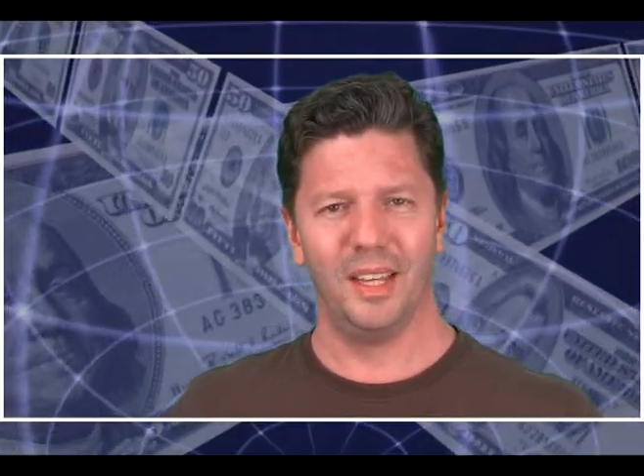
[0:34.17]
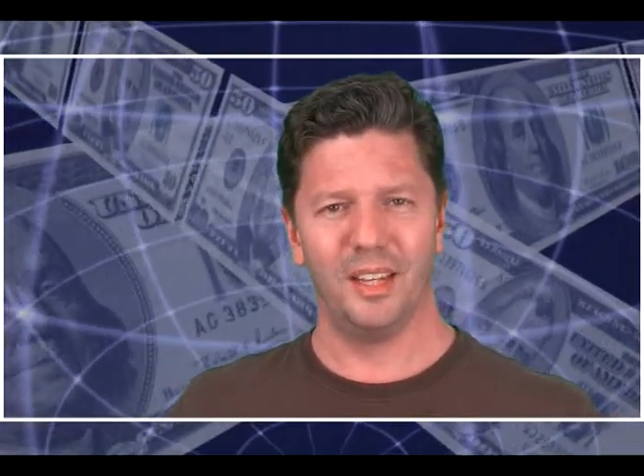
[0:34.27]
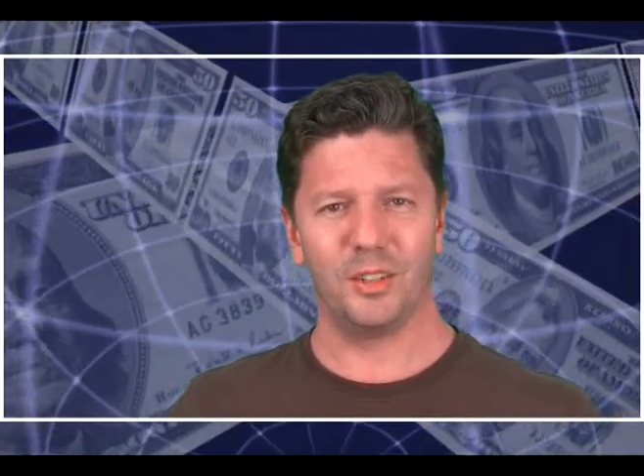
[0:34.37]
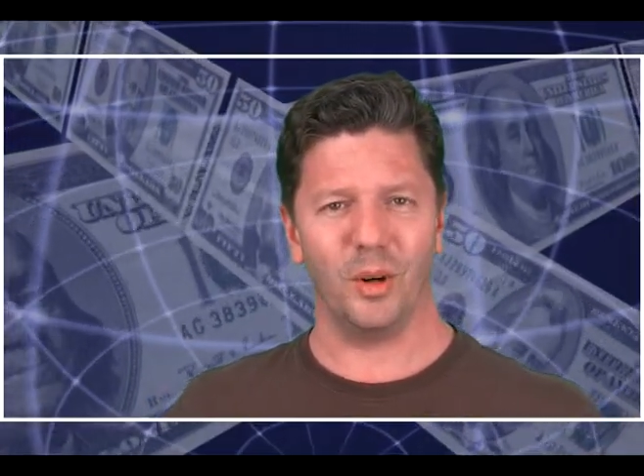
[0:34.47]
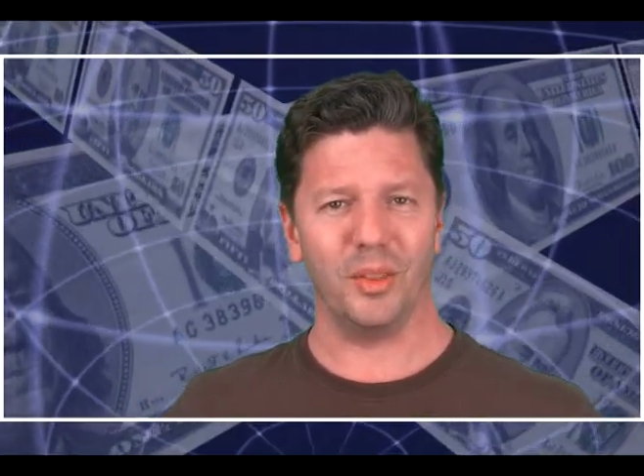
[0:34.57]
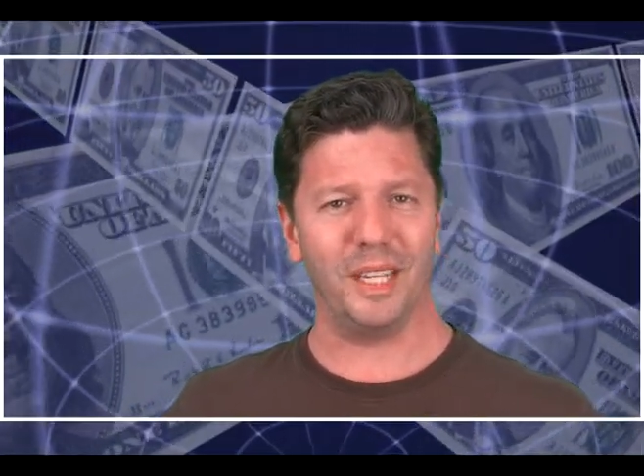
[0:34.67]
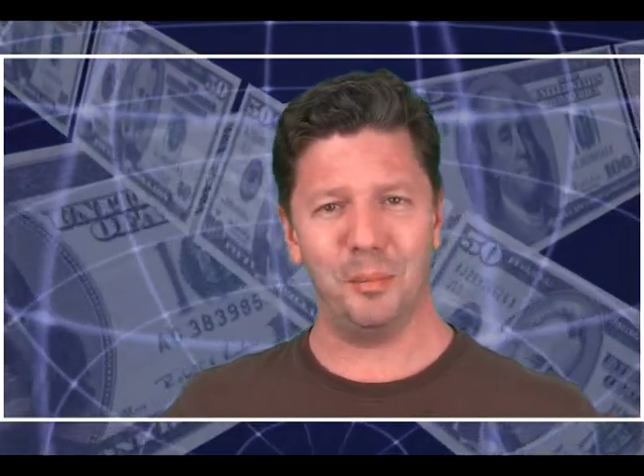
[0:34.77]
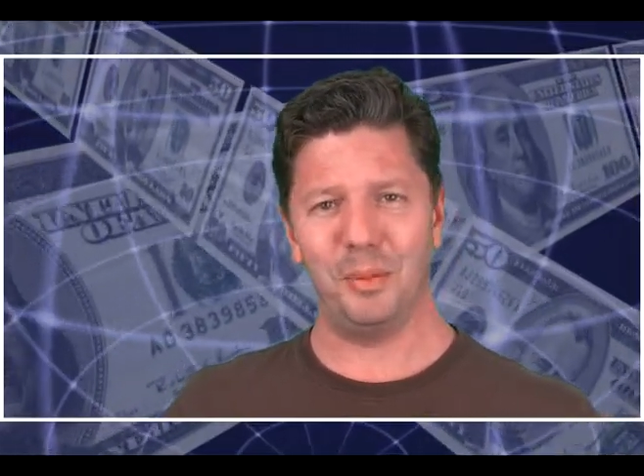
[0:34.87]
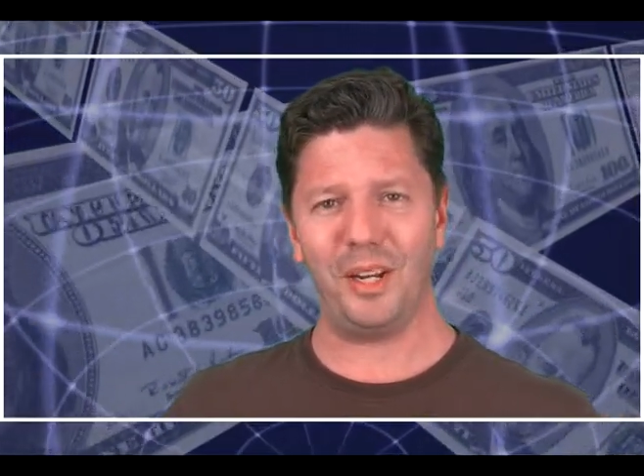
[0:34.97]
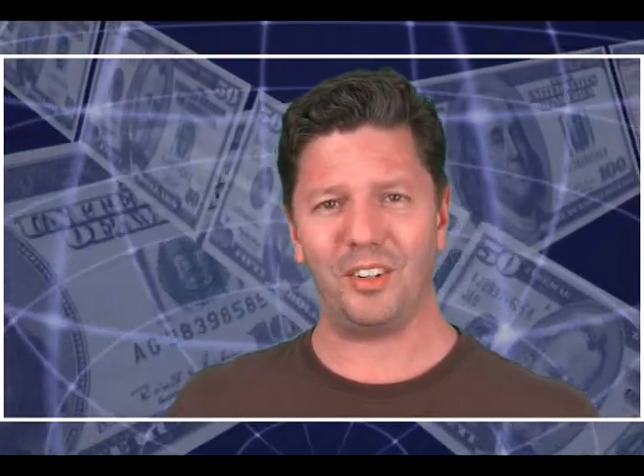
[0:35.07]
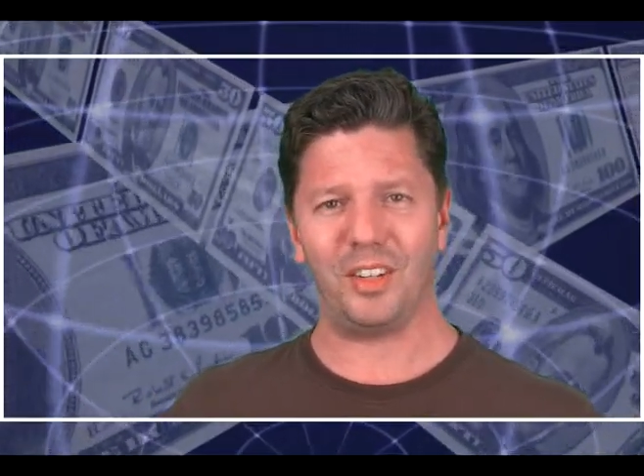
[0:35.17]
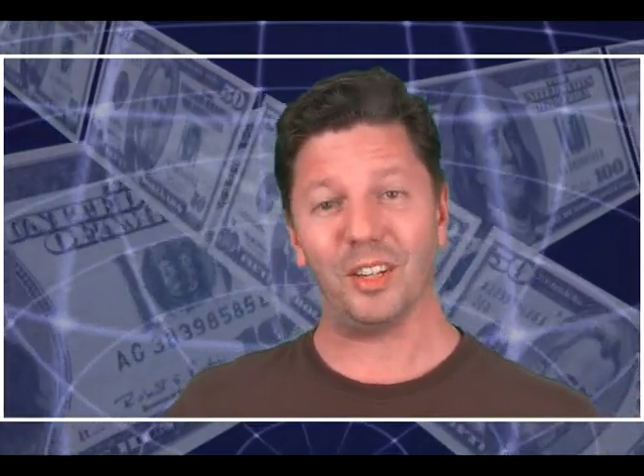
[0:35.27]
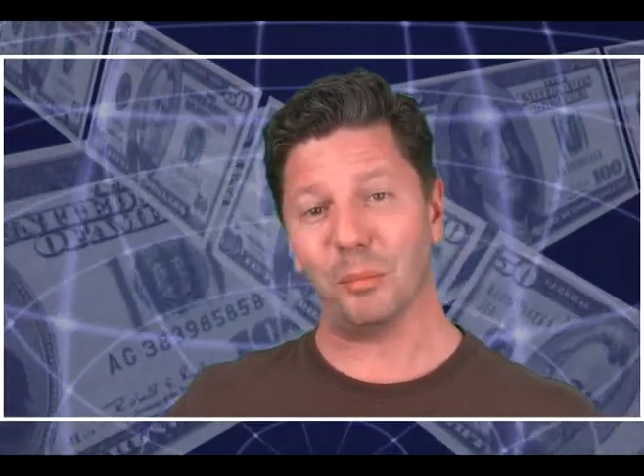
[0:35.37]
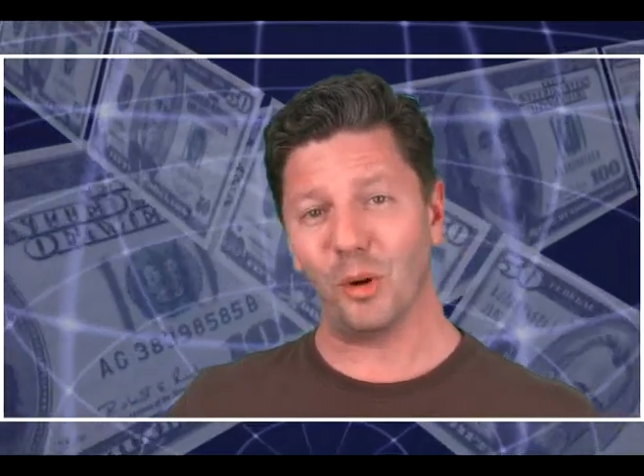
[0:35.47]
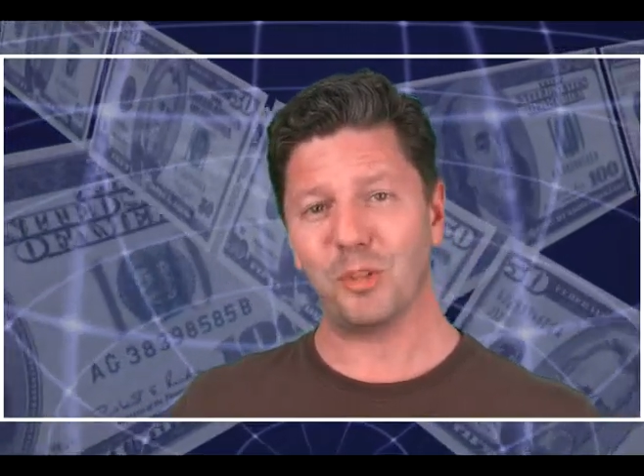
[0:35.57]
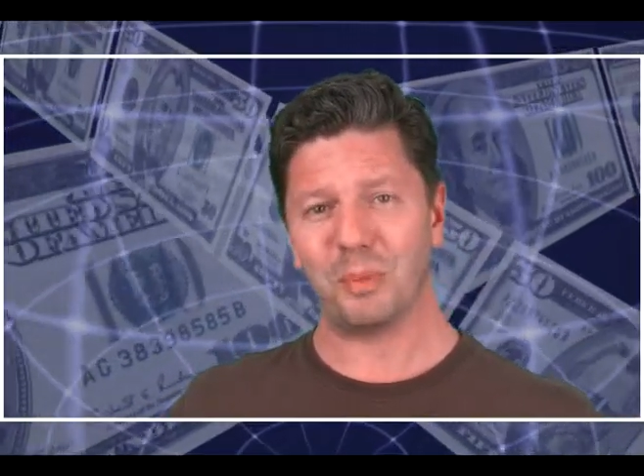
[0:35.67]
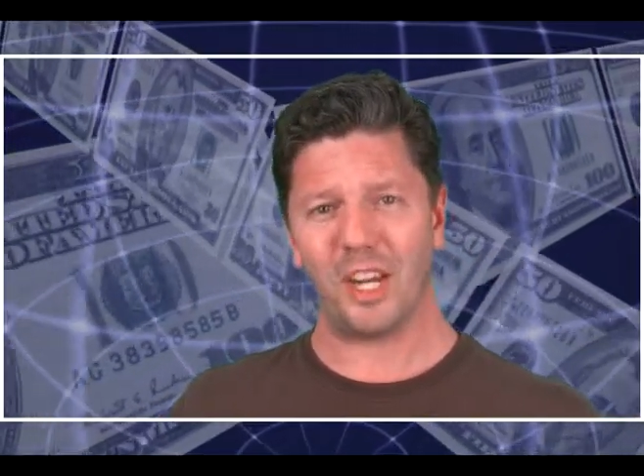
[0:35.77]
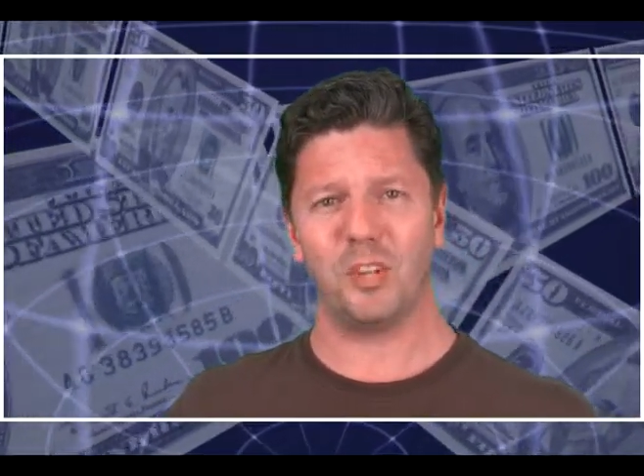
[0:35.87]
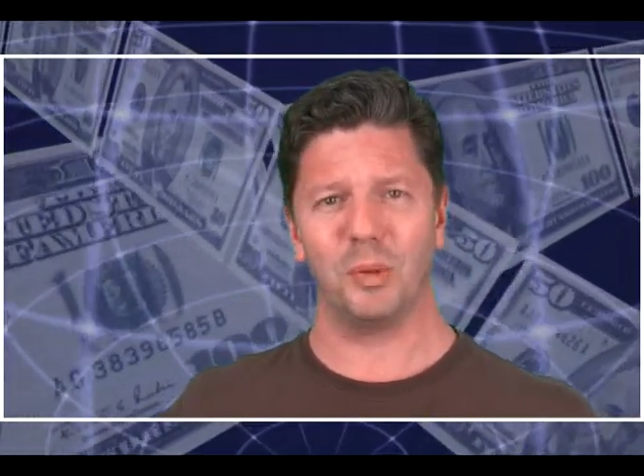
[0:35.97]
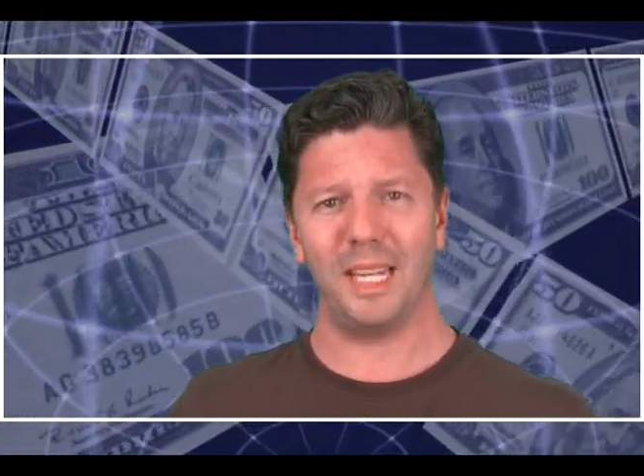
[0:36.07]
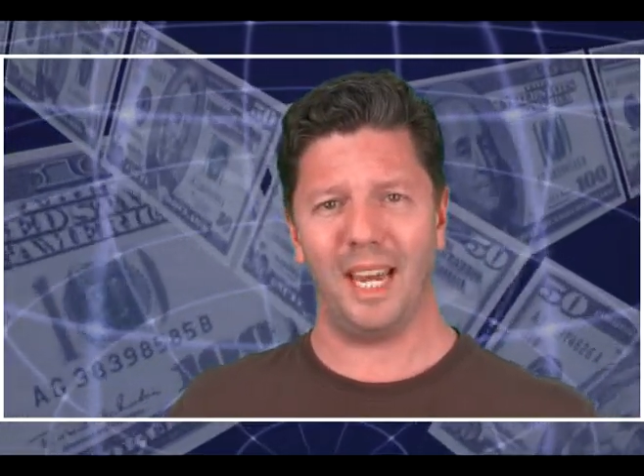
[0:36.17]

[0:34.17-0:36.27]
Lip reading: It's called the MPC, the most placeable